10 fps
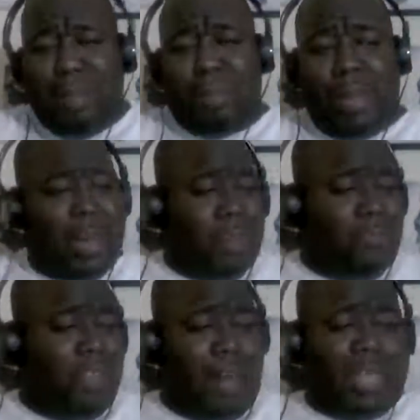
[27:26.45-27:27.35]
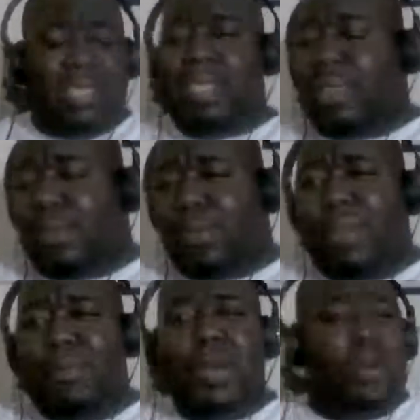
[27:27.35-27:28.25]
They playing in the film like Cynthia
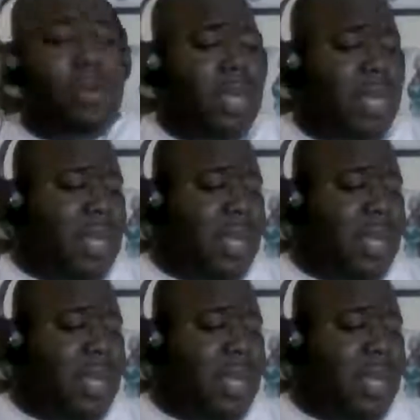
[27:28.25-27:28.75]
Erivo.